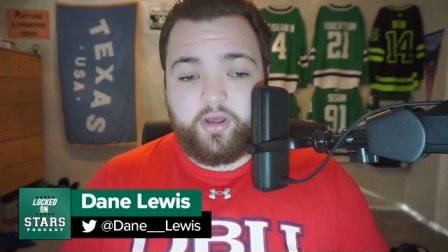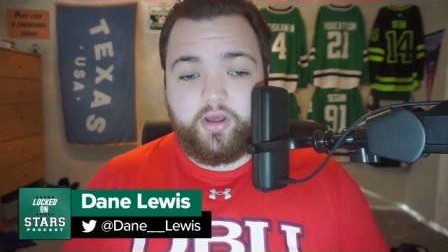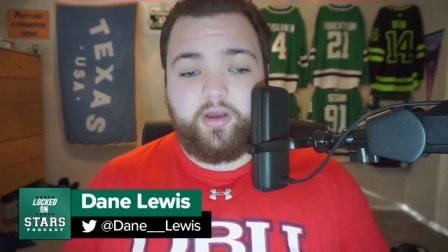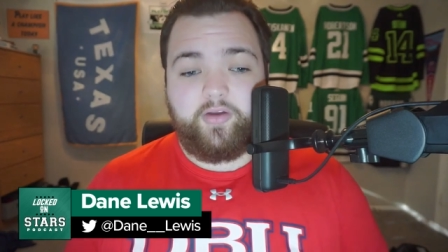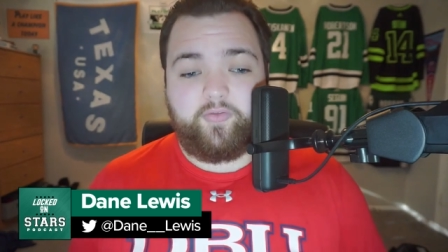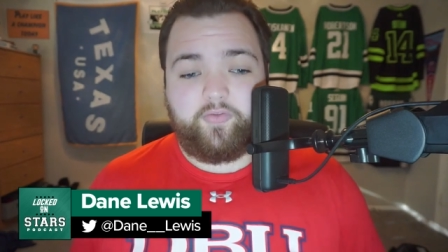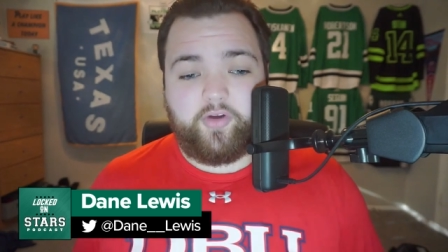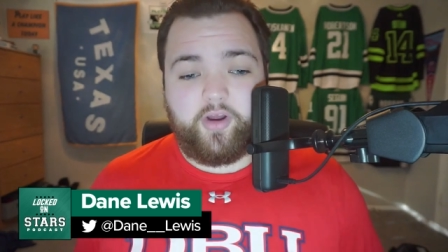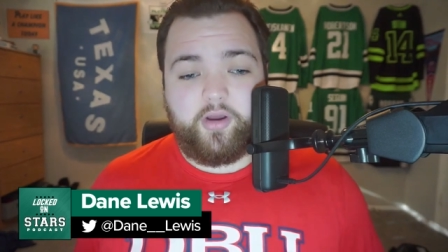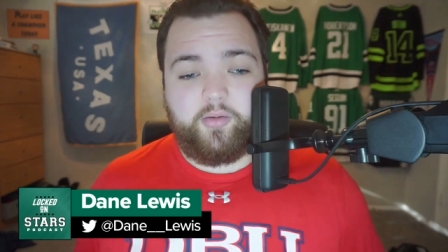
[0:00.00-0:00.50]

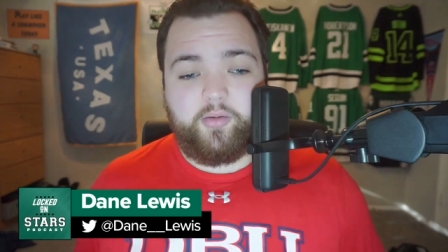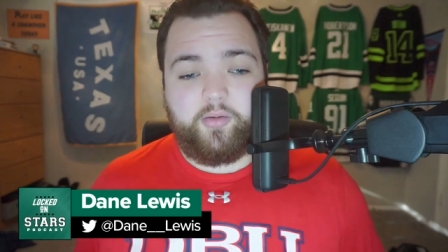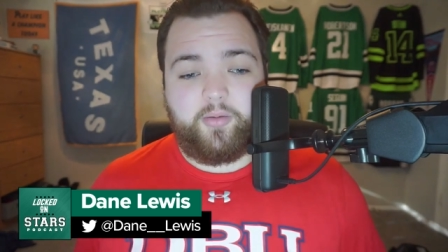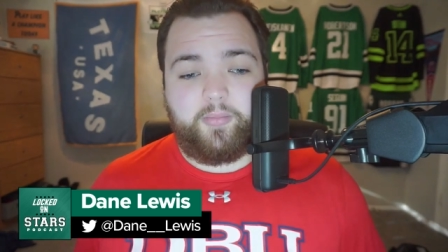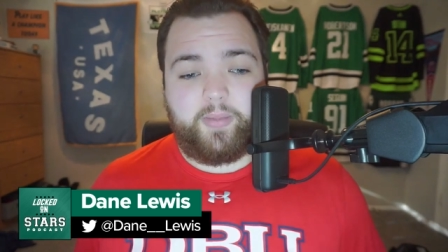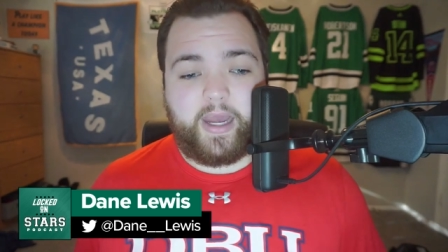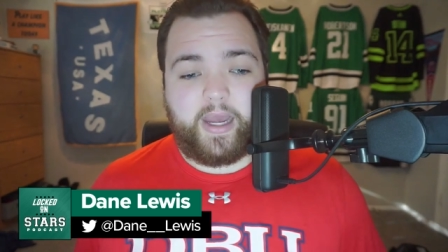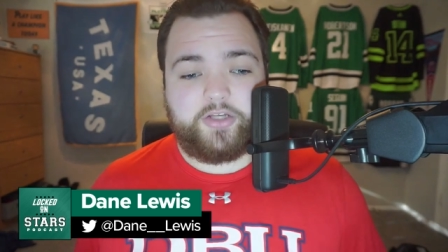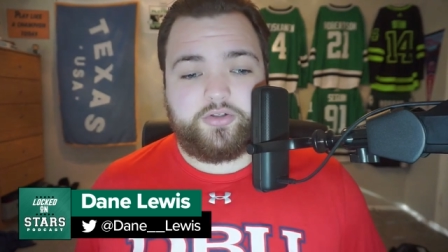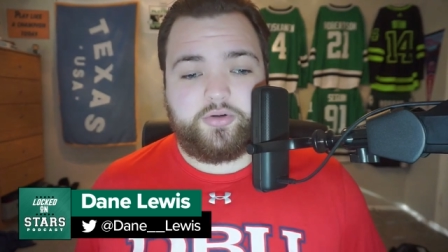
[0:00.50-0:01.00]
from
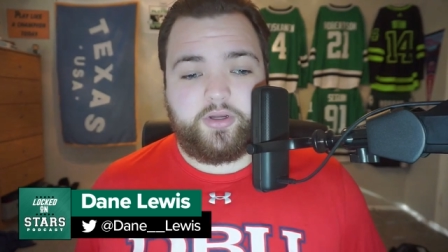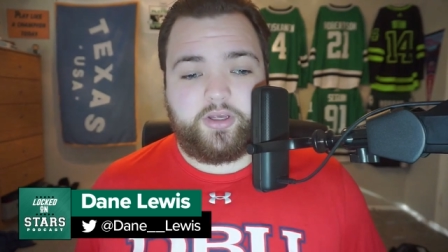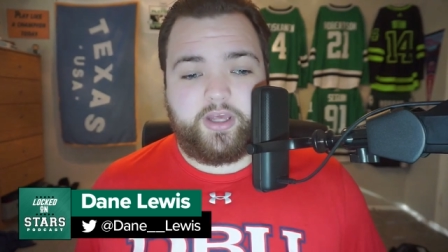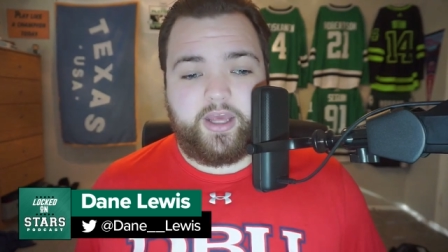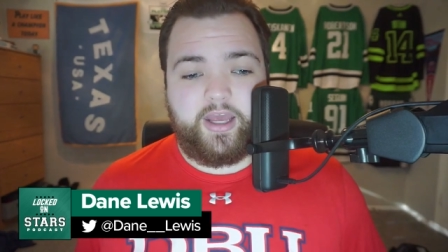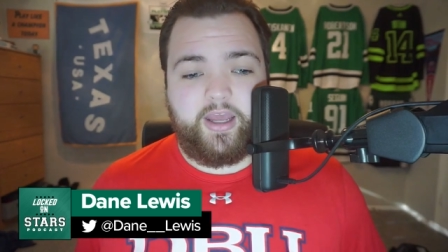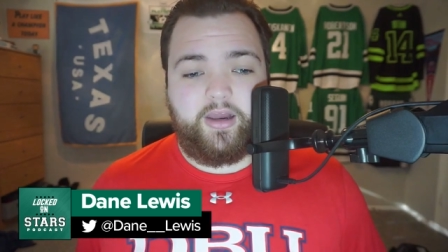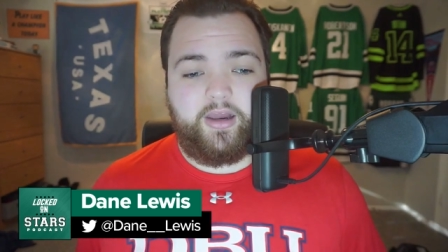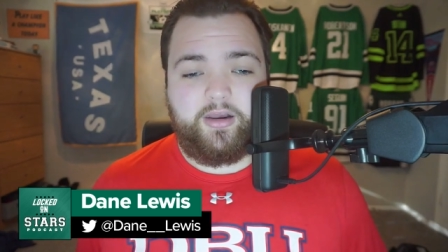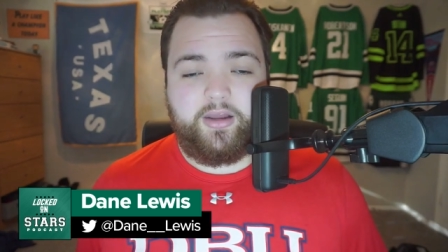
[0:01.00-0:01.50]
Patrick
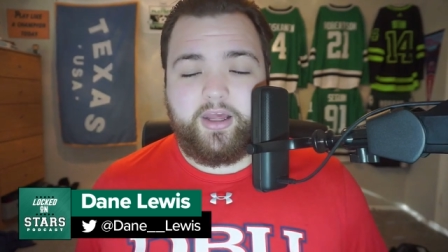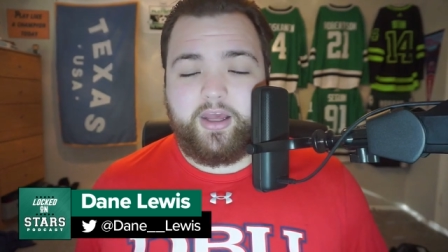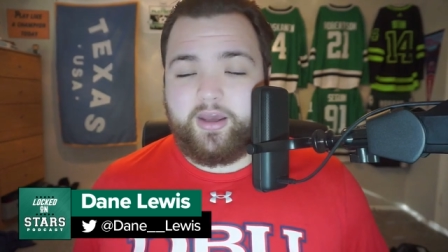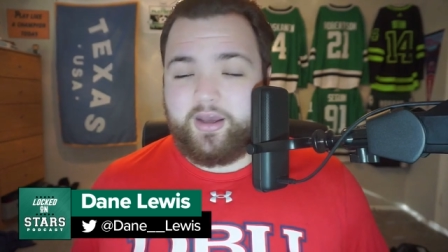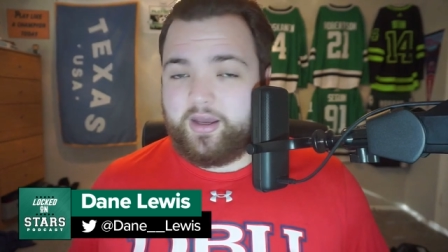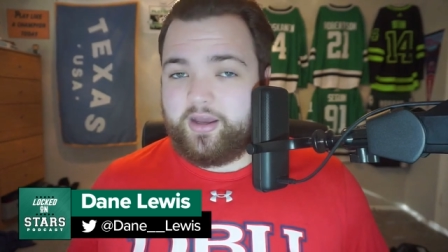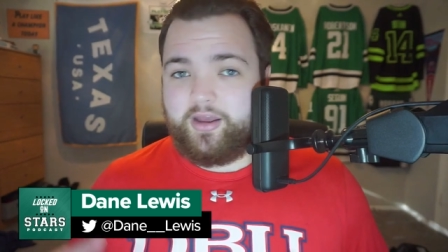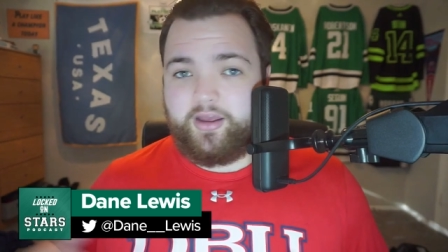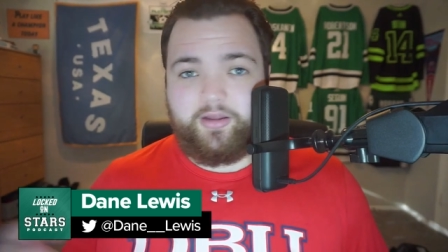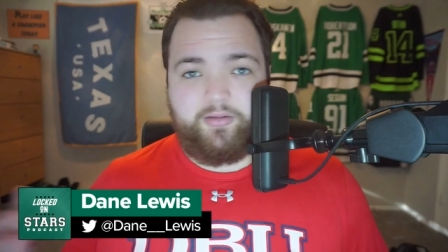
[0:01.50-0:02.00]
Kane uh,
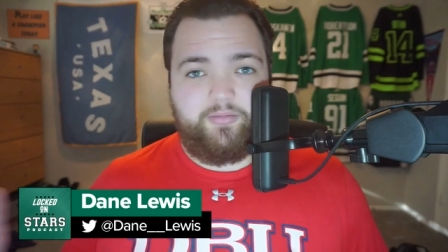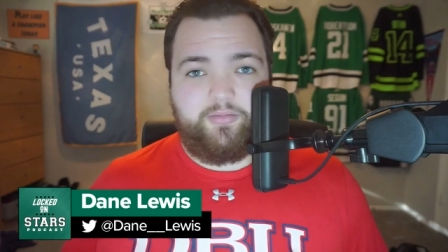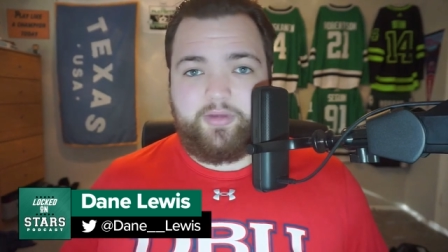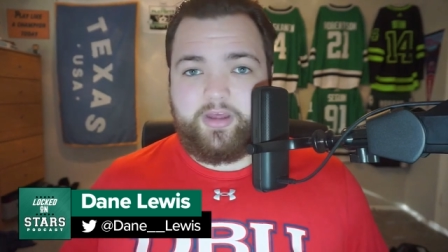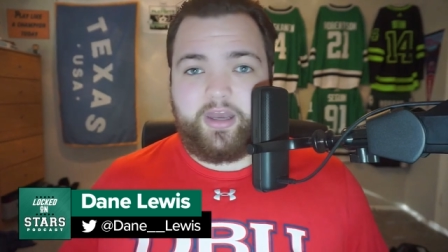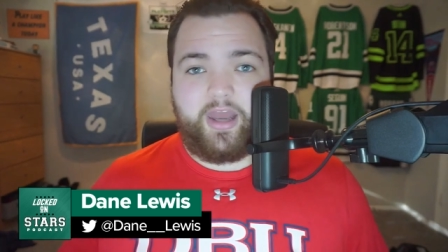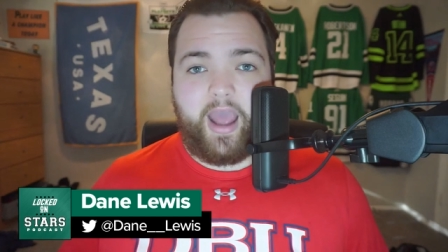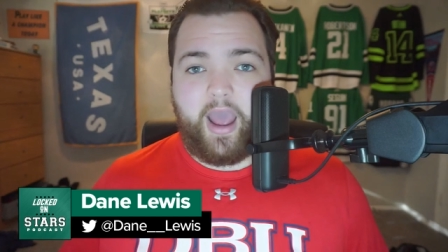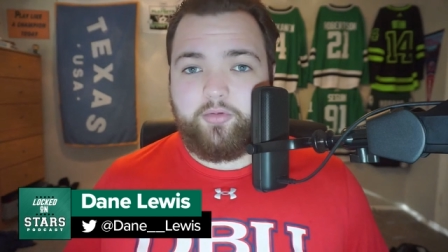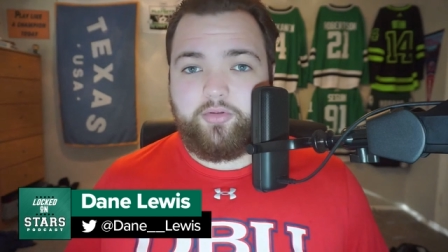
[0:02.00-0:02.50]
and, and
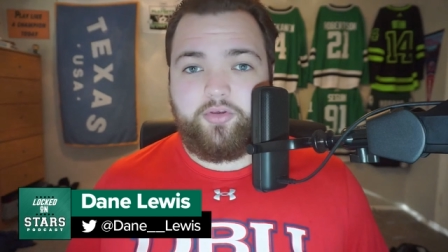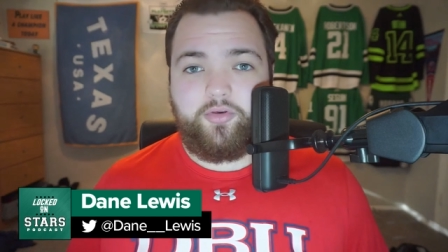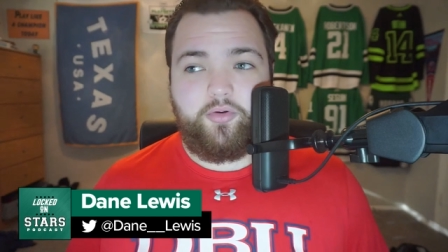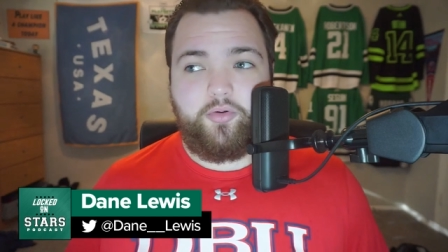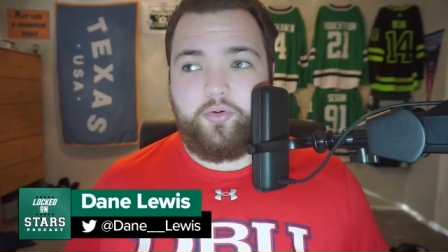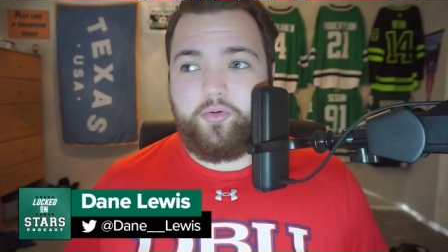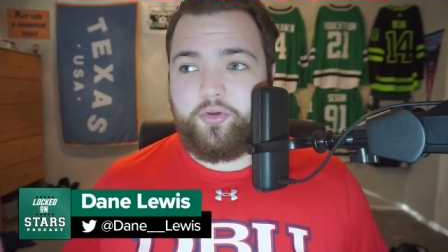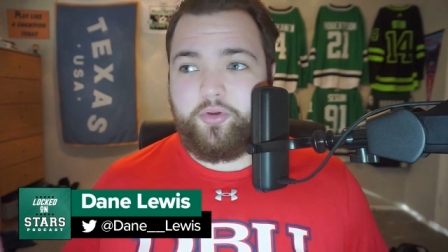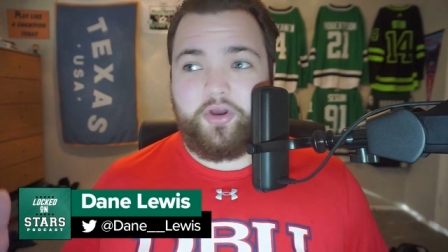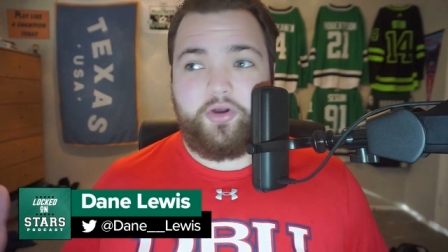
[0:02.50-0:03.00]
how
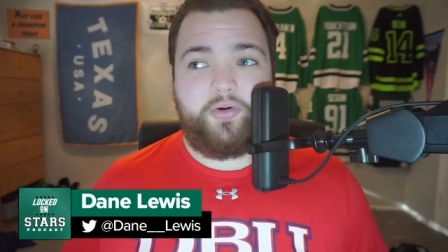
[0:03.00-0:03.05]
to, you know,